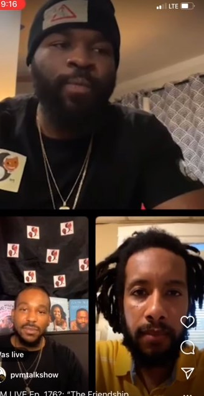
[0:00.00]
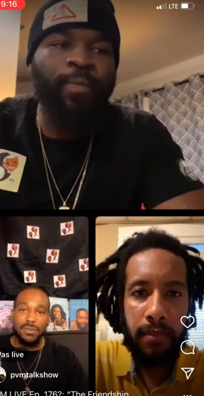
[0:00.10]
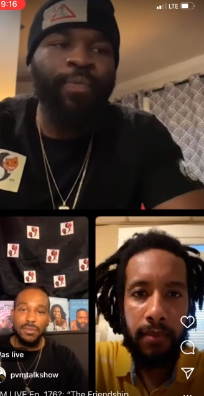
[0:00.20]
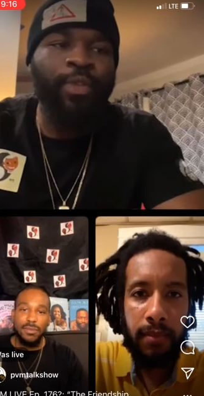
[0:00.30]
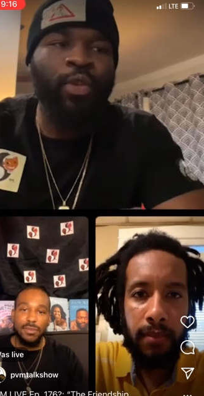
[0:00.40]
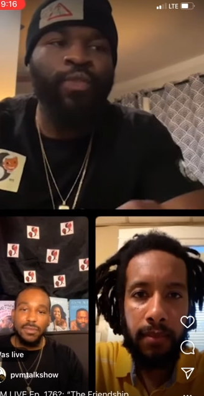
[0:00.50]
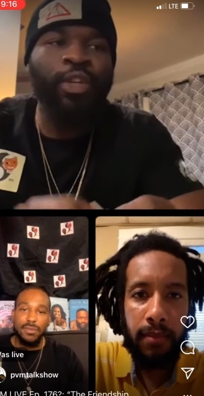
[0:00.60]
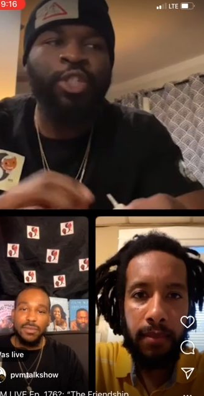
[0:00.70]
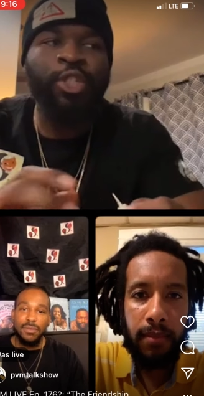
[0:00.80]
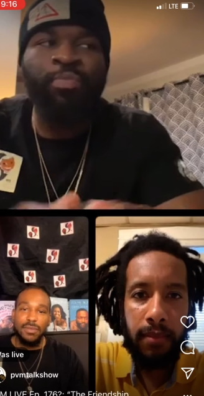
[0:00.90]
Speaker 1: you've
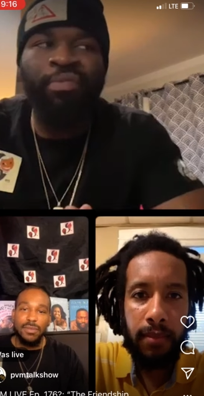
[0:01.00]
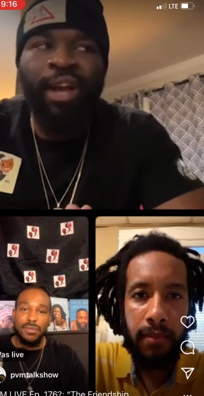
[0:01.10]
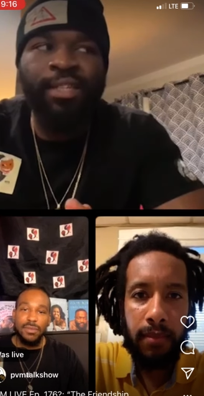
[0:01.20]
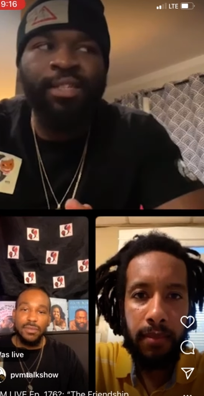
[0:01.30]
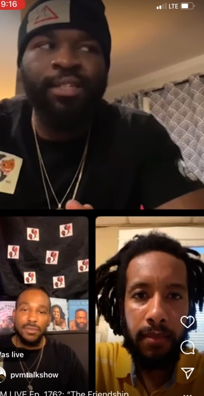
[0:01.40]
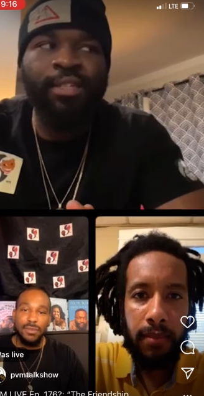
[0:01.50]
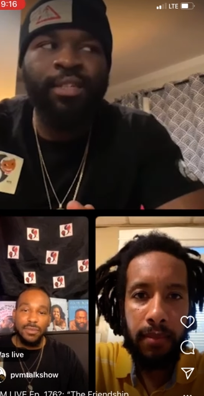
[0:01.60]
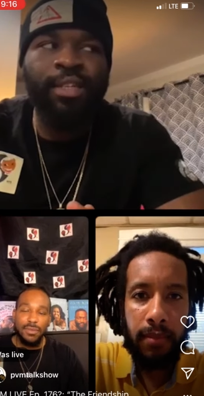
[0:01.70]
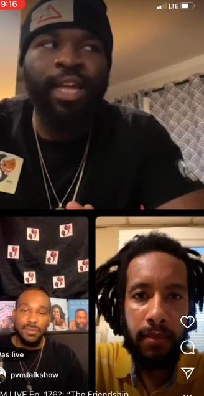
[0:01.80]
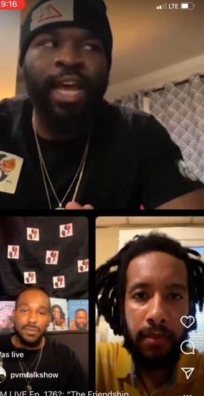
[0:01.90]
expressed
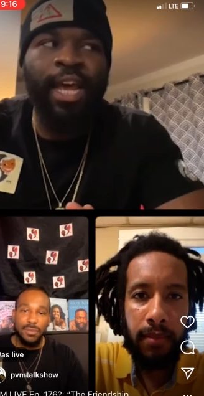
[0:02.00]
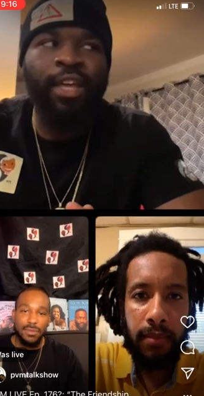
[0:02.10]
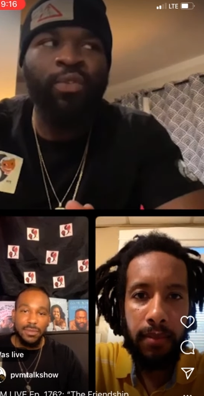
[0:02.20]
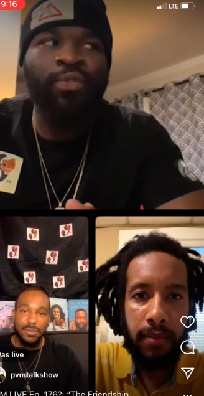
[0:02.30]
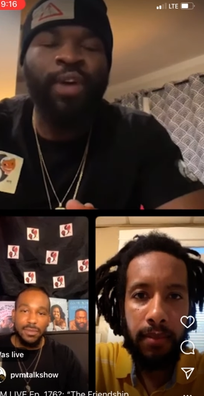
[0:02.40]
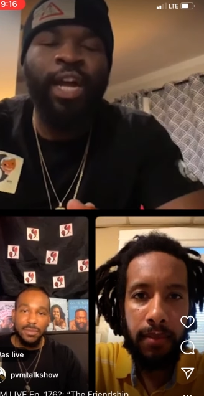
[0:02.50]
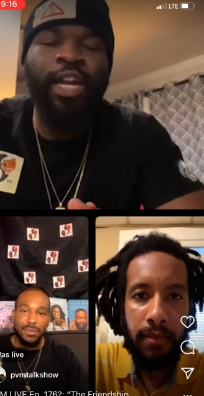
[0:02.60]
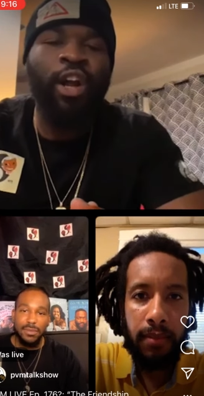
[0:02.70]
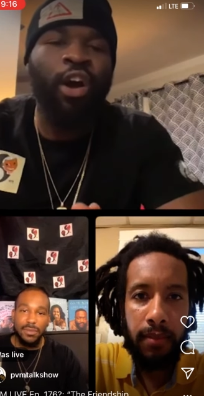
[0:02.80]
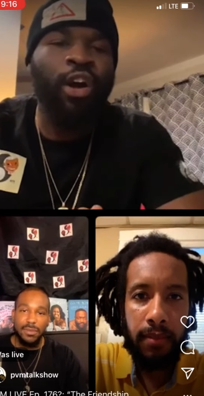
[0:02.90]
that you find it
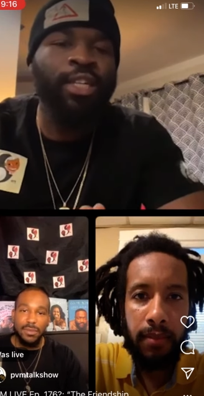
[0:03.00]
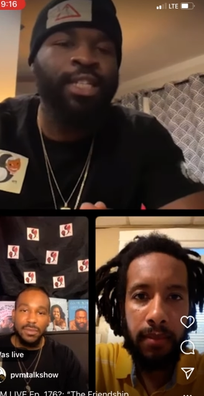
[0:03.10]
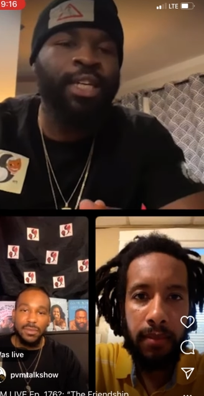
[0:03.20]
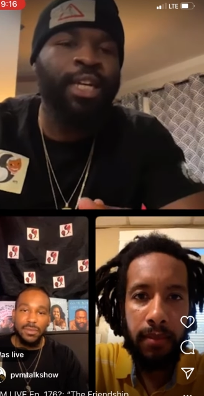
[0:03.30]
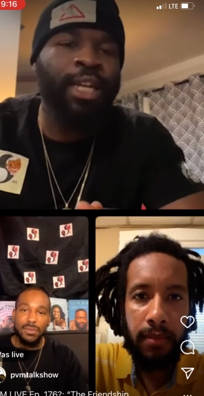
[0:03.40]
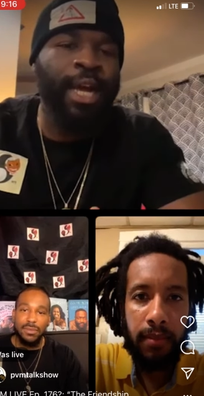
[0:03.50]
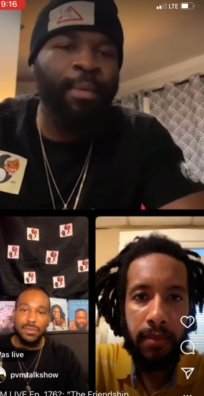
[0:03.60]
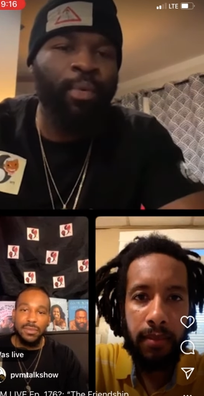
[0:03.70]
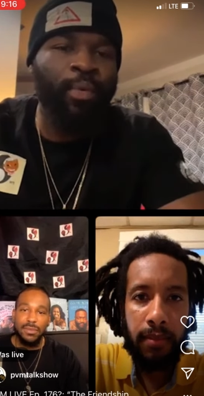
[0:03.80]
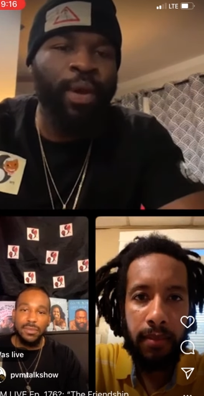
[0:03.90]
hard to
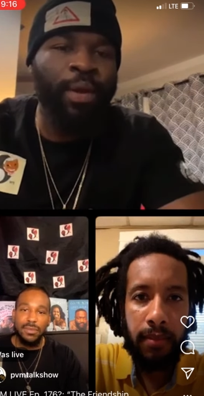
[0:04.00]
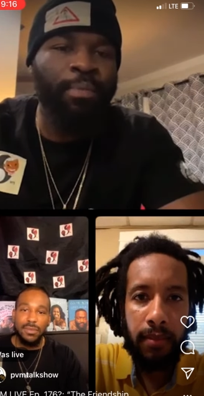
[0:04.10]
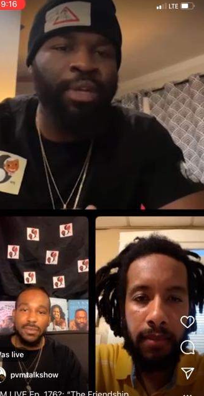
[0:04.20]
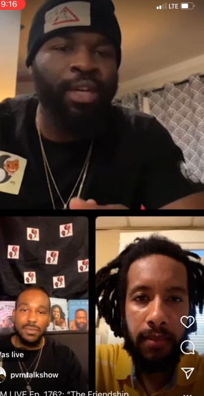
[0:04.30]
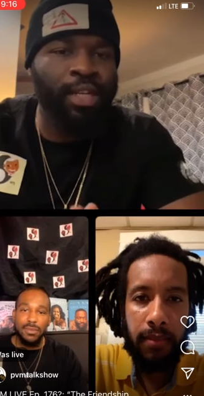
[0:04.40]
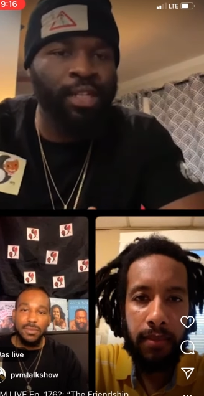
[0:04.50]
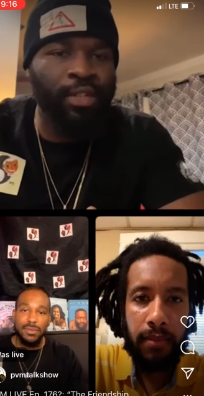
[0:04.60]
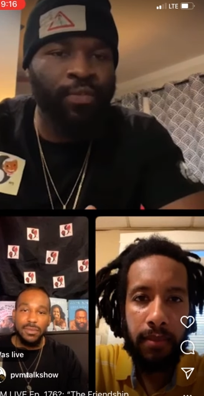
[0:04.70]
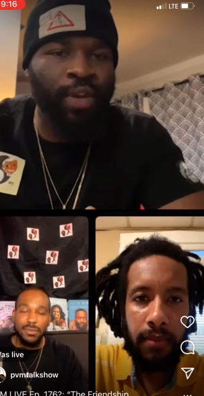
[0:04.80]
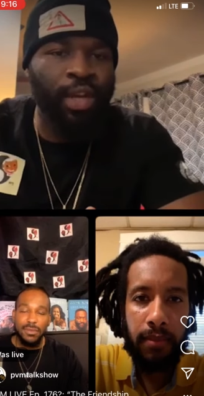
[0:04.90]
collaborate because
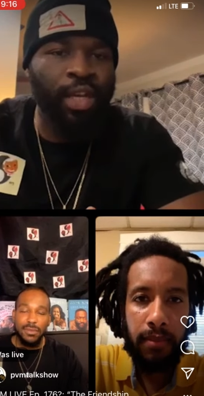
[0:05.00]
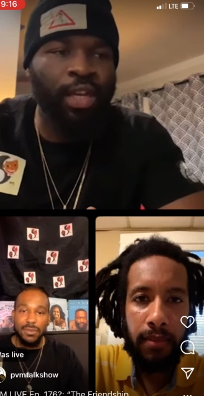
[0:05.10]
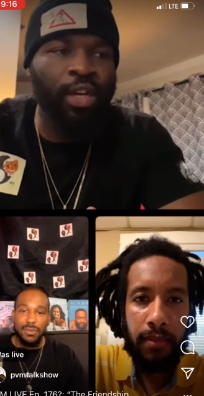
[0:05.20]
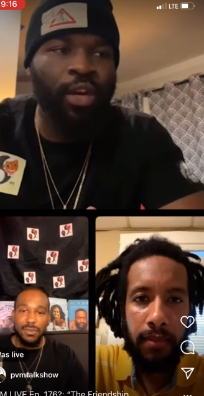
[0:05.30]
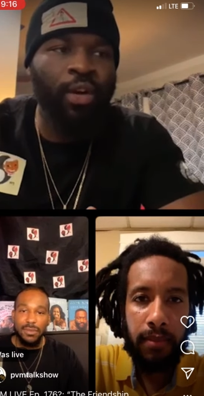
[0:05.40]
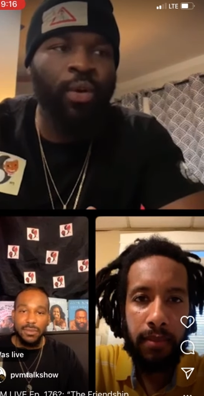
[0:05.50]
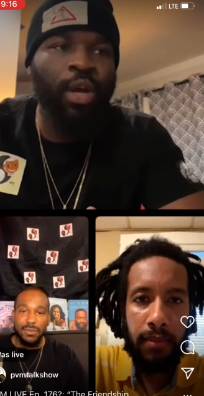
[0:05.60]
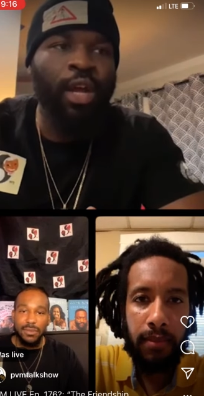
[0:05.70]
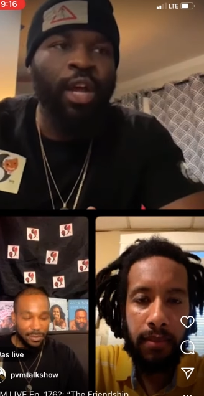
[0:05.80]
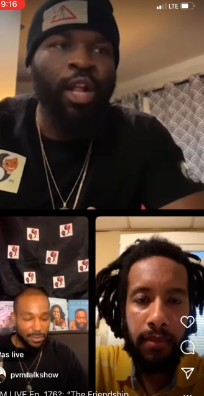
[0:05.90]
of your ego,
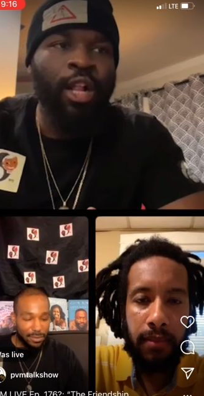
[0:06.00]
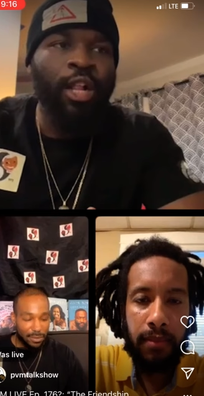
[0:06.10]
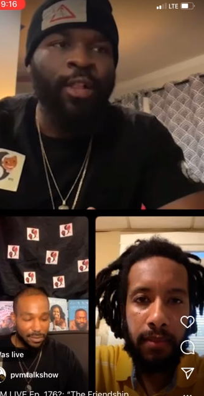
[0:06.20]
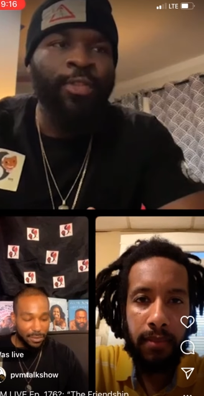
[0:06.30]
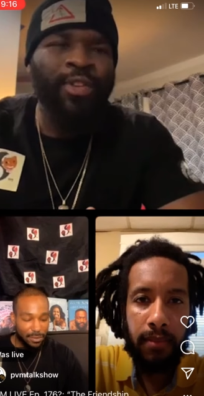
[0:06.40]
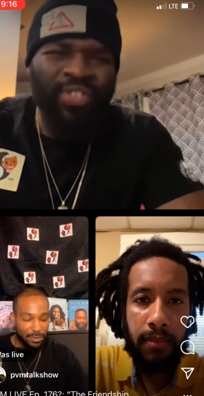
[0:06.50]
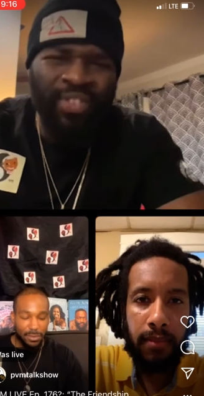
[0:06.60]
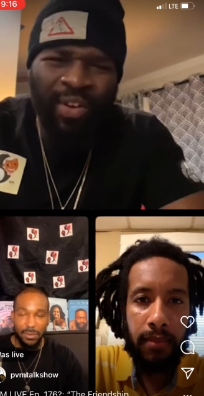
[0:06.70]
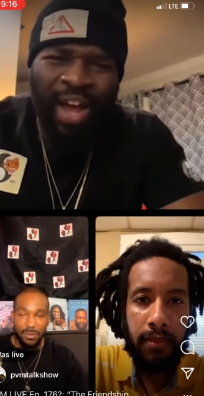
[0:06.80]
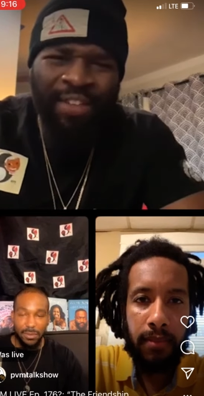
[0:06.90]
you
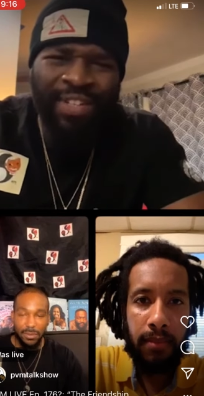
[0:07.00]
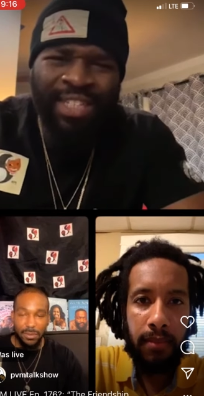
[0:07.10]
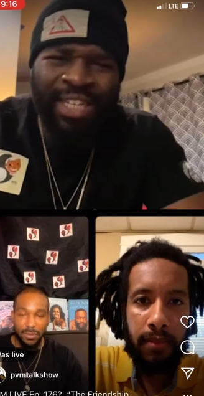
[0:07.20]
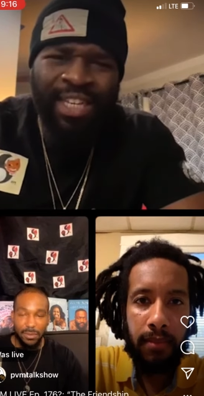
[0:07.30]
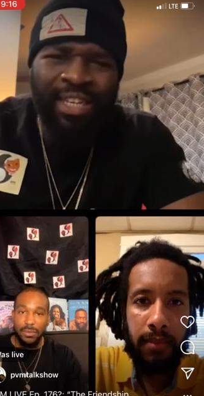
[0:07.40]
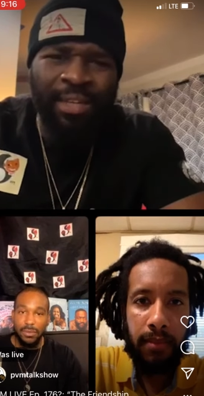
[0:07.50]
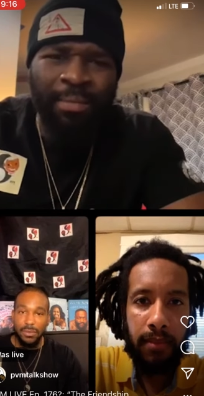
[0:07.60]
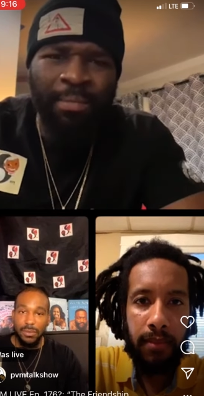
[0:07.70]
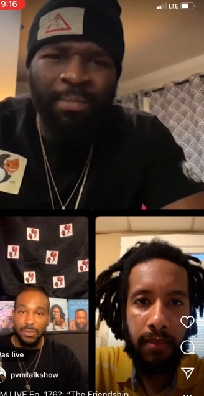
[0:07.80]
still have a team.